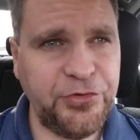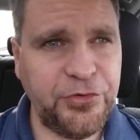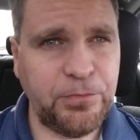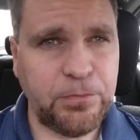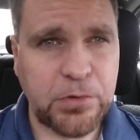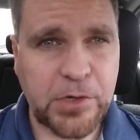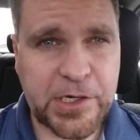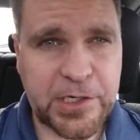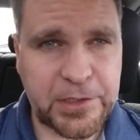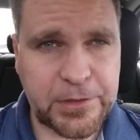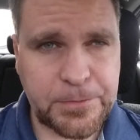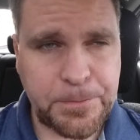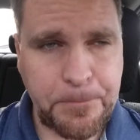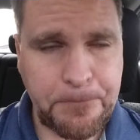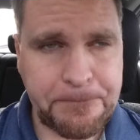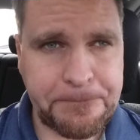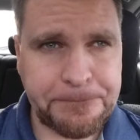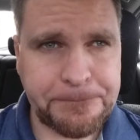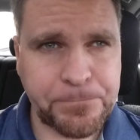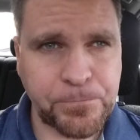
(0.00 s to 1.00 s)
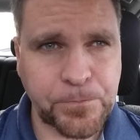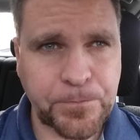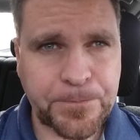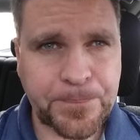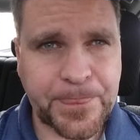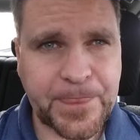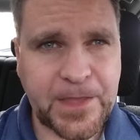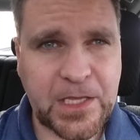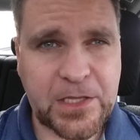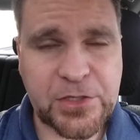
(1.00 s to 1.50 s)
to Britain
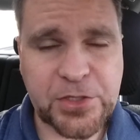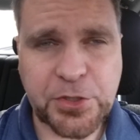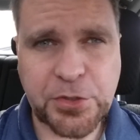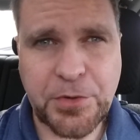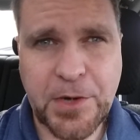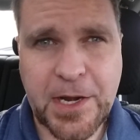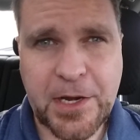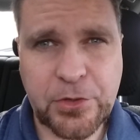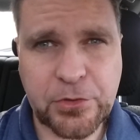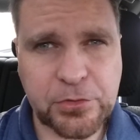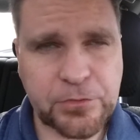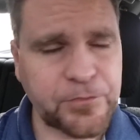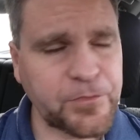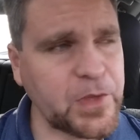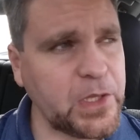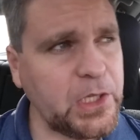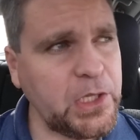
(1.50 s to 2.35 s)
and the crown,